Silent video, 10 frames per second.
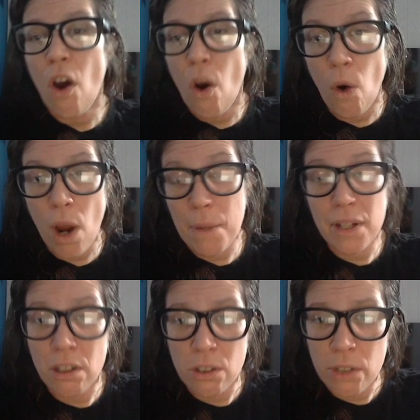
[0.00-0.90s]
or I might
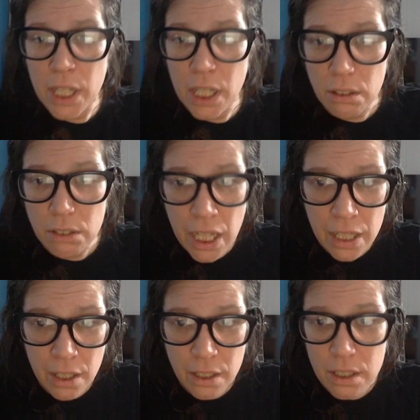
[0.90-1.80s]
not know it yet,
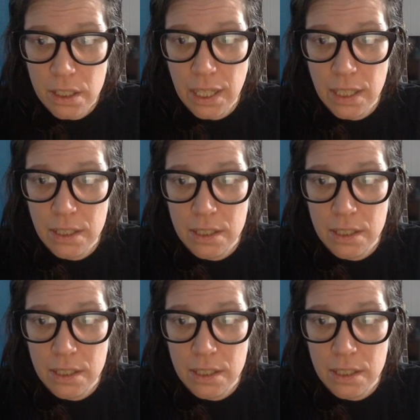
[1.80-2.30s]
and that's